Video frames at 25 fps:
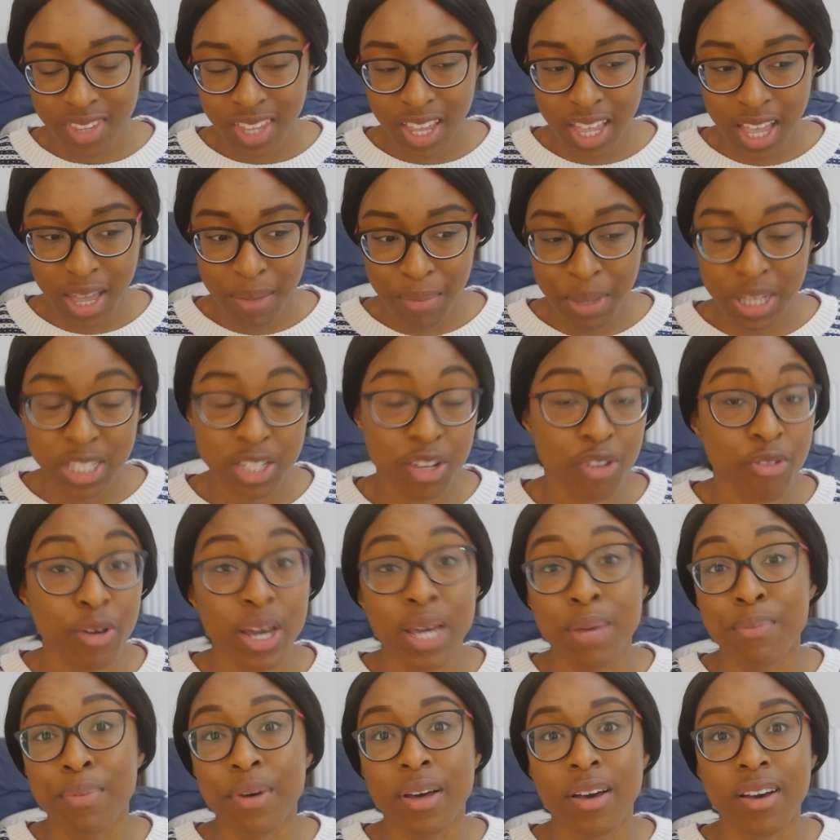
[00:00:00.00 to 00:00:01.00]
it's a
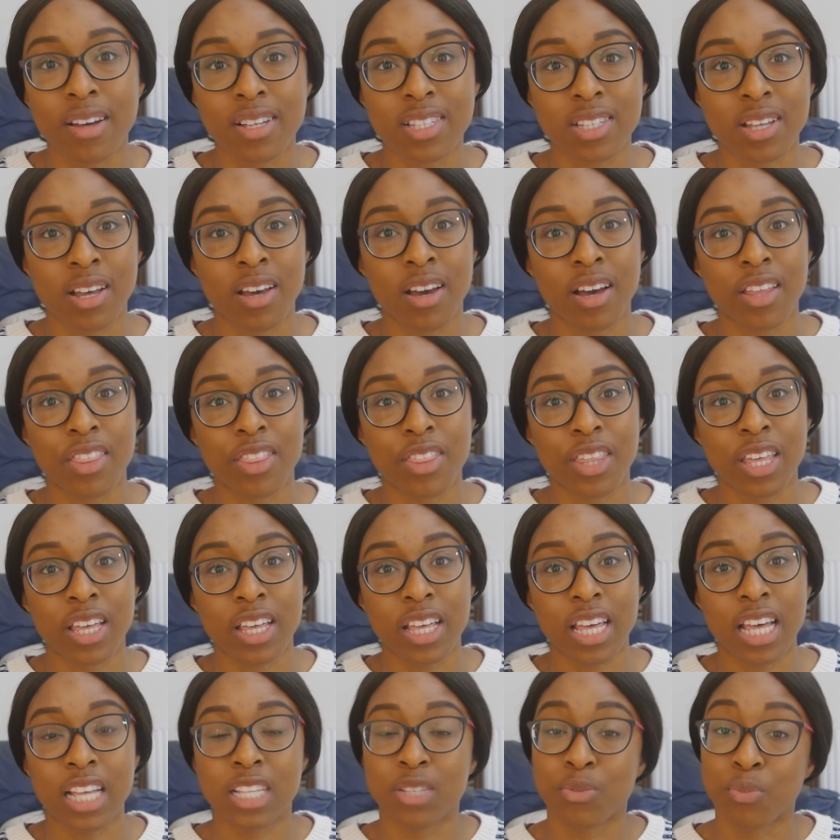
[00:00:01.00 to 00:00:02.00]
great book, so I
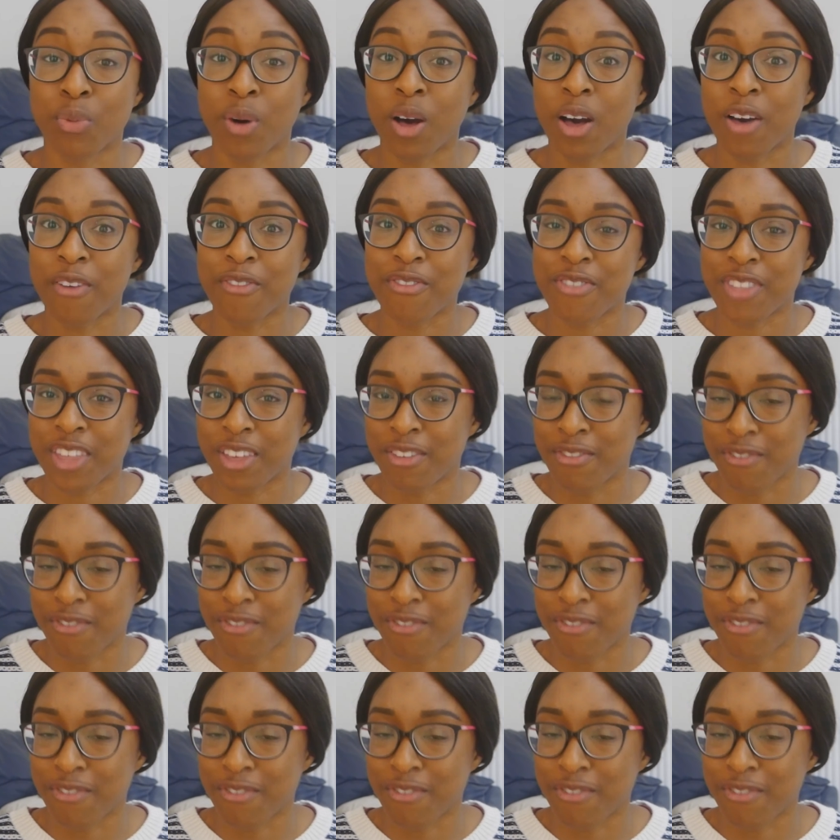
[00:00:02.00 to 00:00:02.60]
think it's worth the